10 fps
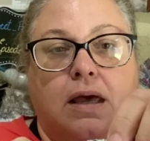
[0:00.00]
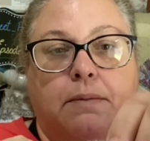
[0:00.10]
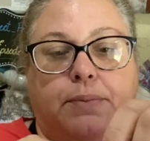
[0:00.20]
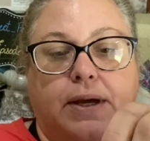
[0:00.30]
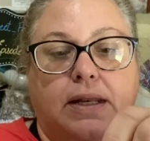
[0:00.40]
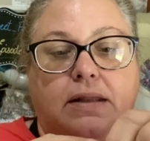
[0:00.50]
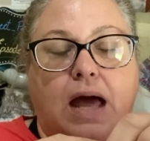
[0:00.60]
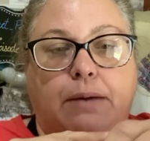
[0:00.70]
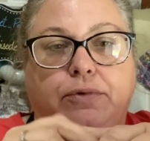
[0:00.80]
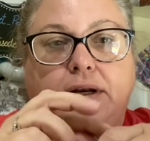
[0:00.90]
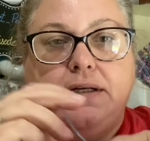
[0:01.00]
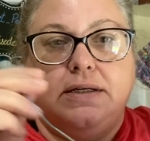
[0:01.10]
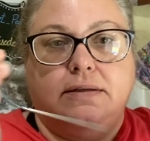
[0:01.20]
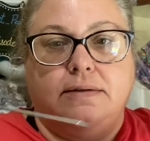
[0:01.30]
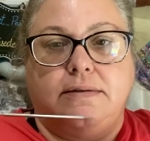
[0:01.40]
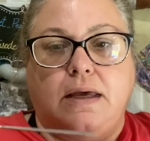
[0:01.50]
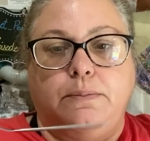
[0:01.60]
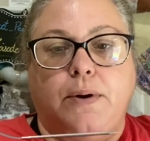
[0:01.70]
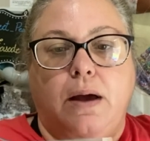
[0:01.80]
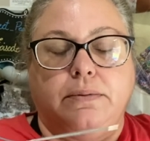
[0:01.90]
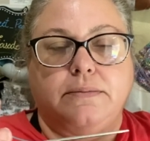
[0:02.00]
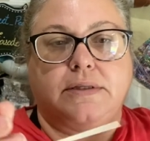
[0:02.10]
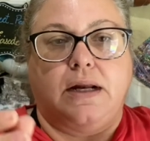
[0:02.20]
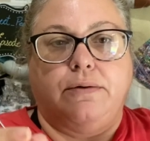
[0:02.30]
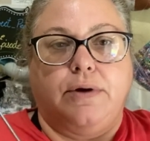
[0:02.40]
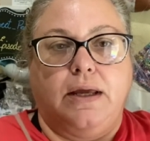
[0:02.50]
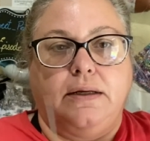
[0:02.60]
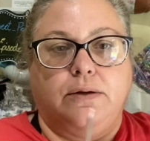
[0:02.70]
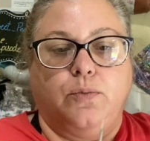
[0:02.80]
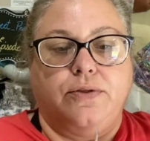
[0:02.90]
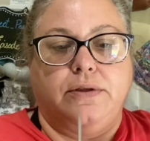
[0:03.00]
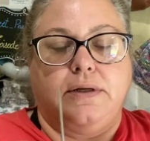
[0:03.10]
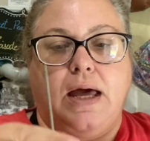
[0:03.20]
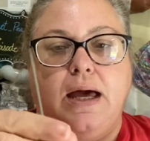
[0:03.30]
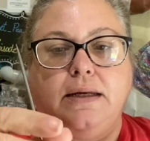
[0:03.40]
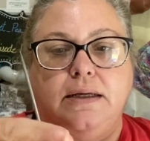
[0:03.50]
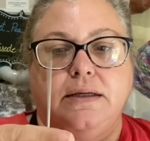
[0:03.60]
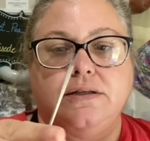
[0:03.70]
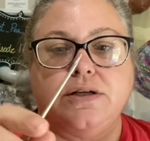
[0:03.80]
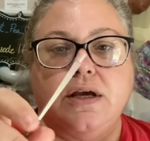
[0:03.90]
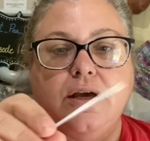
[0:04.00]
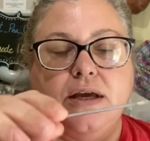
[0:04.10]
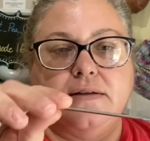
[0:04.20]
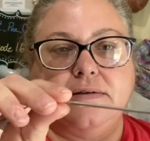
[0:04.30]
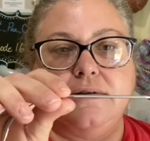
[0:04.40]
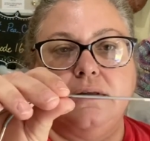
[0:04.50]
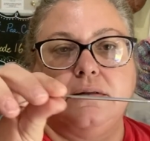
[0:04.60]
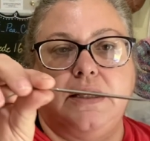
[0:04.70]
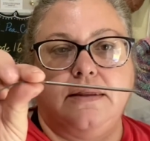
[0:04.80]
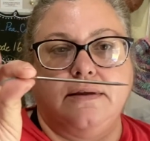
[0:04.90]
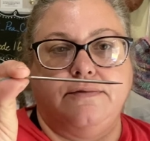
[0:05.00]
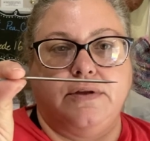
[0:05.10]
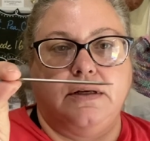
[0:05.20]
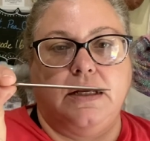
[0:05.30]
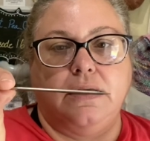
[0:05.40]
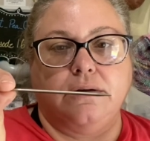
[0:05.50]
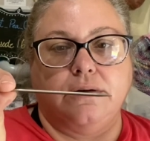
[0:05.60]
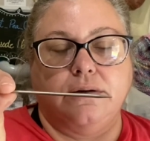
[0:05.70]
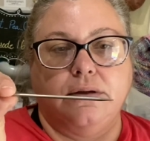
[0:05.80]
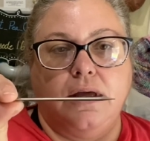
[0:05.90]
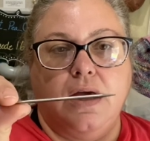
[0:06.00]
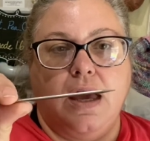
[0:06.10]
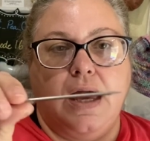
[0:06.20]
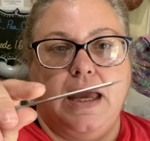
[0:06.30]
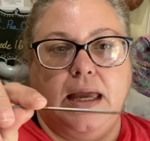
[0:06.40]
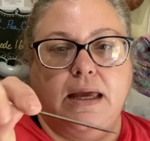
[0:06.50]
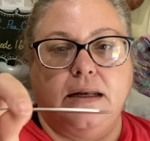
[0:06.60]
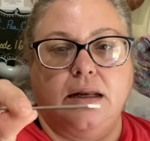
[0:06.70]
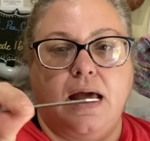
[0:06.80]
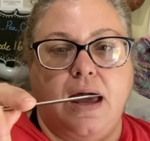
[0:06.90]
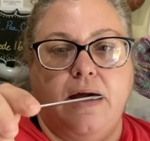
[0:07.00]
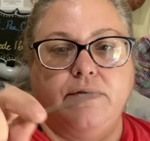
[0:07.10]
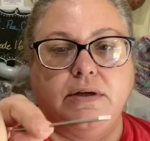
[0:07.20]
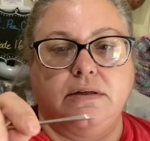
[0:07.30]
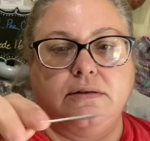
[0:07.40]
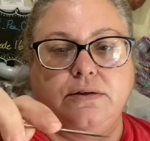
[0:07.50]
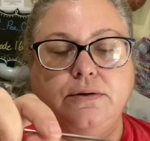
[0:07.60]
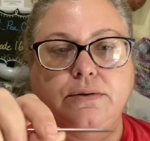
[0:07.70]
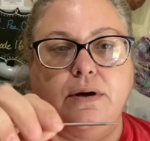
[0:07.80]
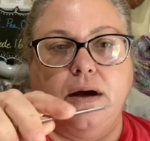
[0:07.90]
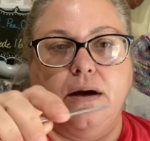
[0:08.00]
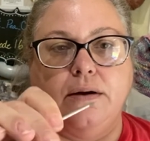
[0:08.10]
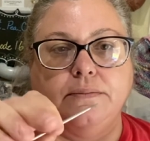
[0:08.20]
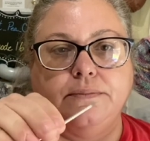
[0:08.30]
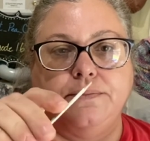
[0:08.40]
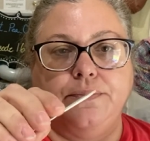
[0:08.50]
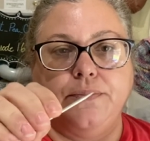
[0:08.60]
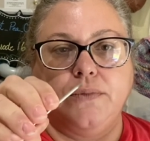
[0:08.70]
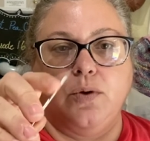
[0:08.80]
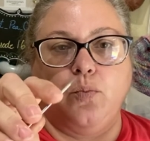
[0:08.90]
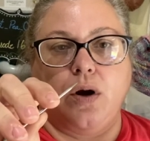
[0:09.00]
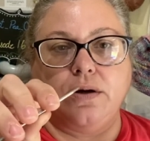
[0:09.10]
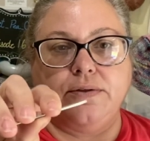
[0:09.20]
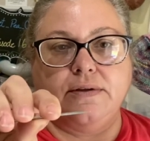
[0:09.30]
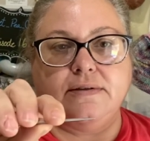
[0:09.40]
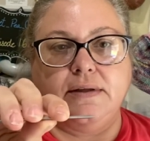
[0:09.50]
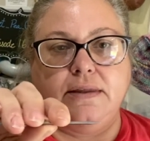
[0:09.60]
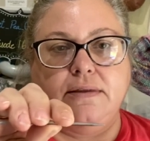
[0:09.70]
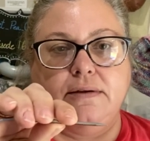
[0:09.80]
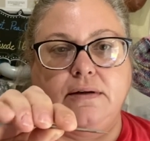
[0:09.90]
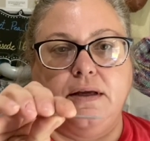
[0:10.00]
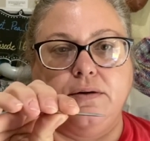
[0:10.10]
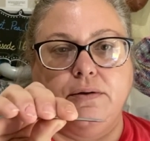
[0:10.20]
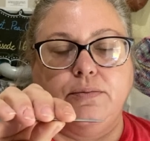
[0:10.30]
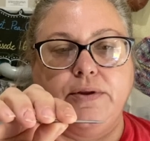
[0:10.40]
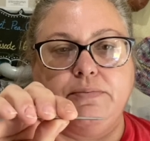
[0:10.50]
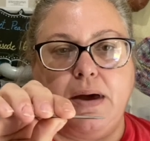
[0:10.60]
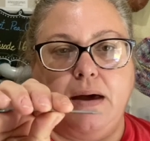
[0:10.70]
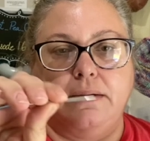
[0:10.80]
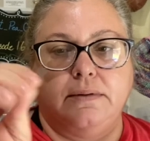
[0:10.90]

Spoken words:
but I'm running into the same problems that I ran in with the 9-inch. It's the length of the needle, and having to work this length of the needle with my